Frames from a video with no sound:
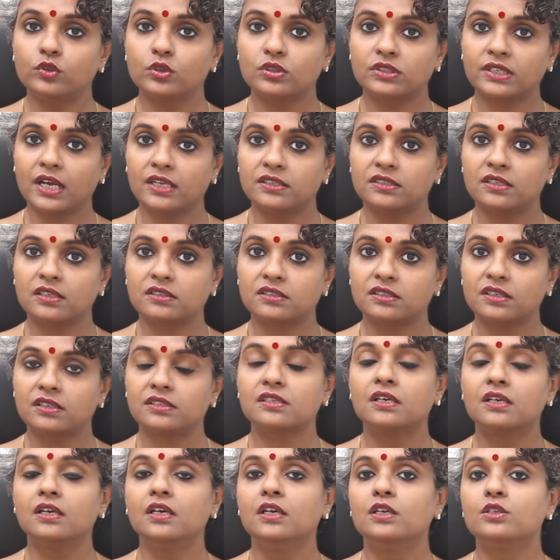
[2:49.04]
those cancer
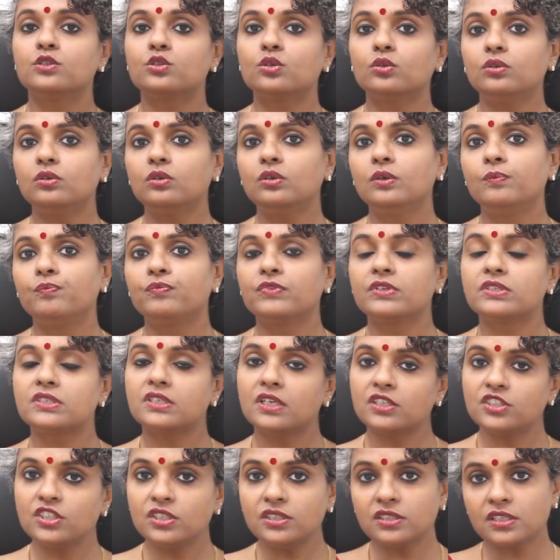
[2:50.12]
cells. So
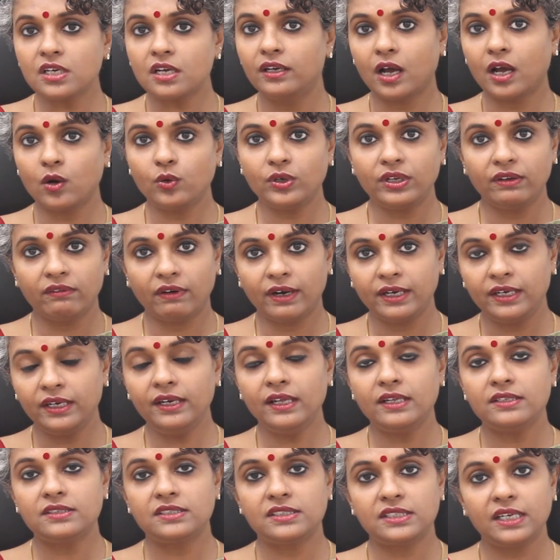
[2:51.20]
surgeons are now divided
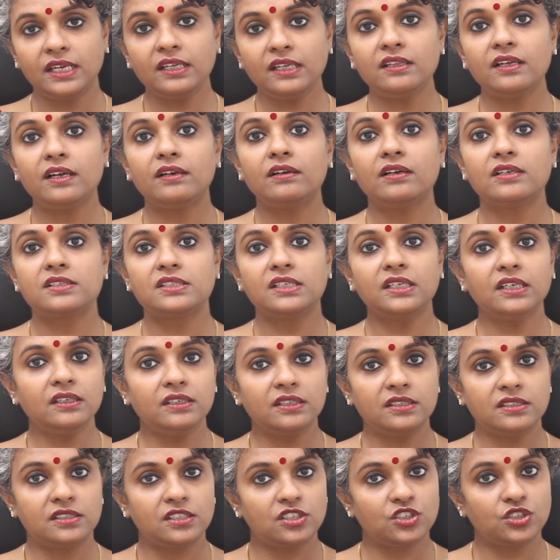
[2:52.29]
and say that a single
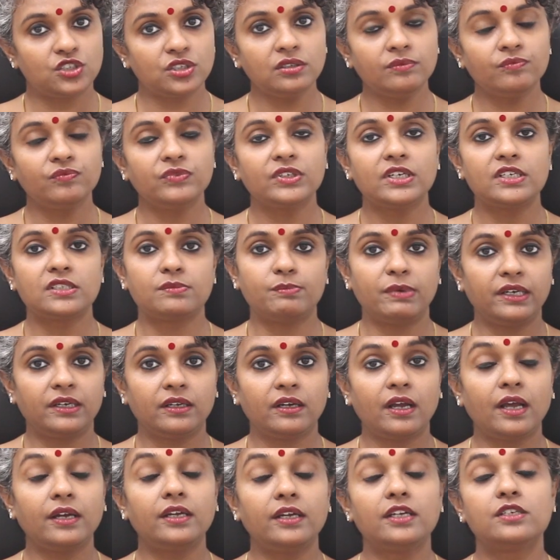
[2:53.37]
incision is better,
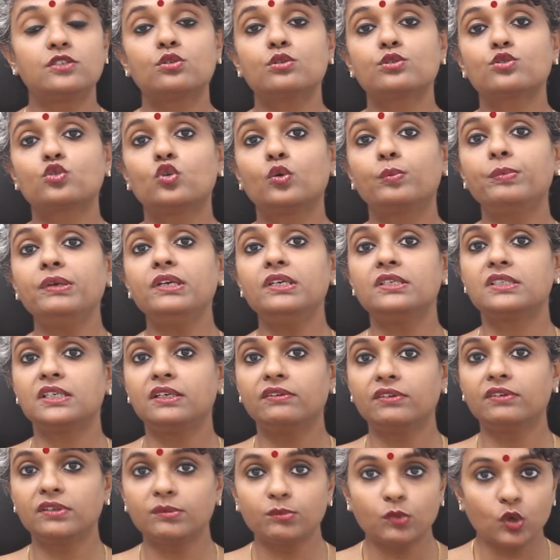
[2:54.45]
and hysteroscopy is
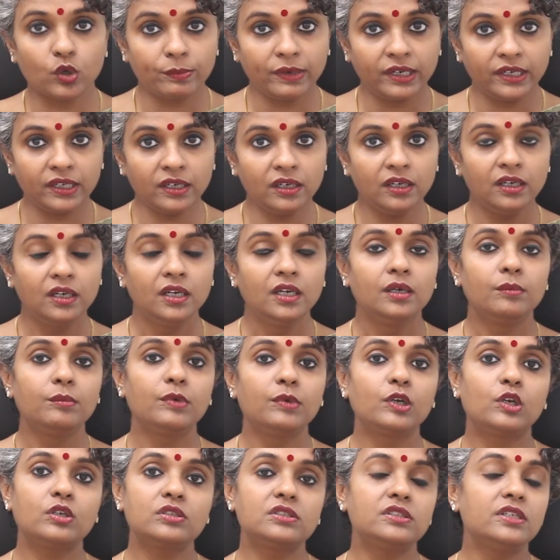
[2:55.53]
even more better
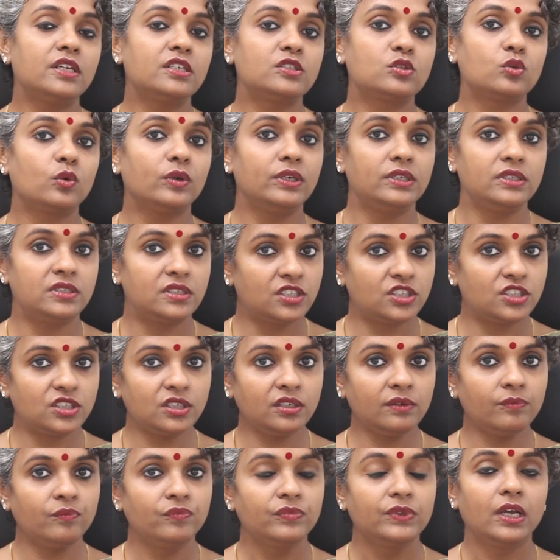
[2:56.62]
because there is no
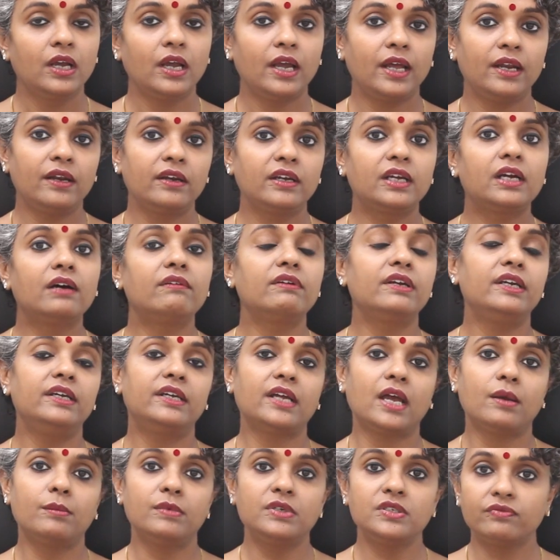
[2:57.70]
incision and recovery
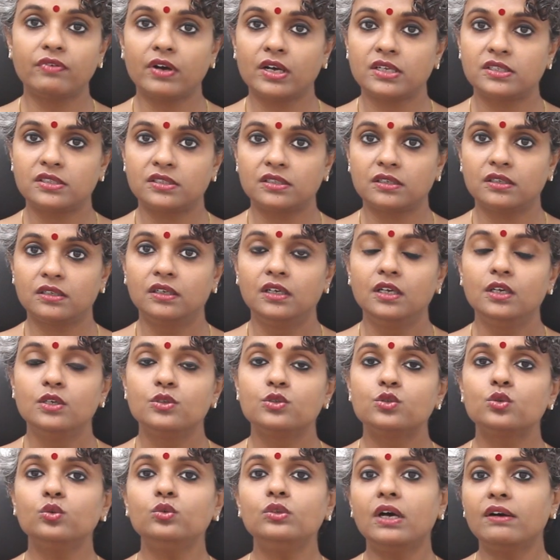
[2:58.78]
time is faster.
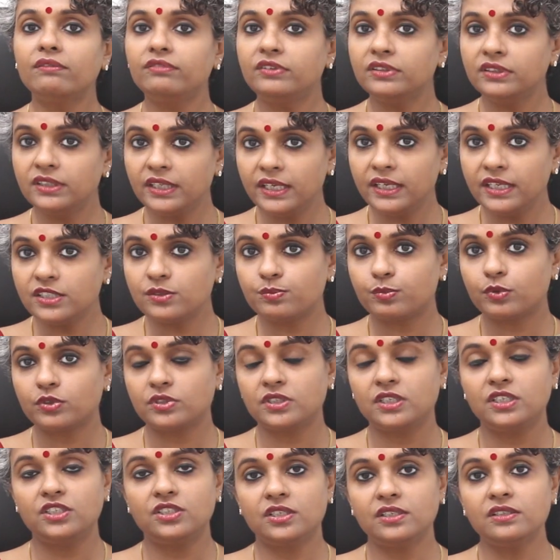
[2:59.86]
Soon after these
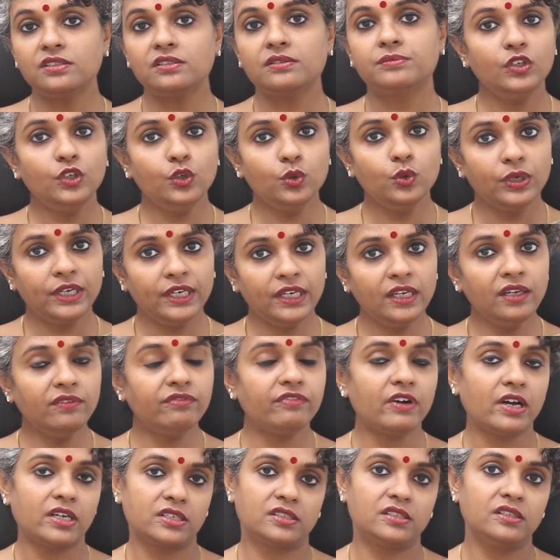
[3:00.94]
procedures, you heal
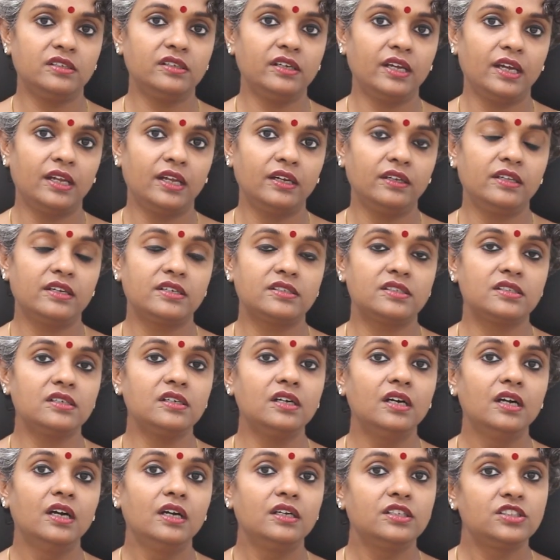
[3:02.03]
faster and there is
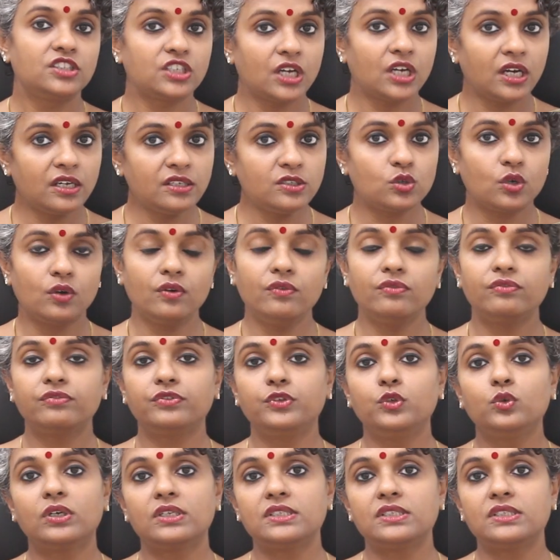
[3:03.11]
a chance of you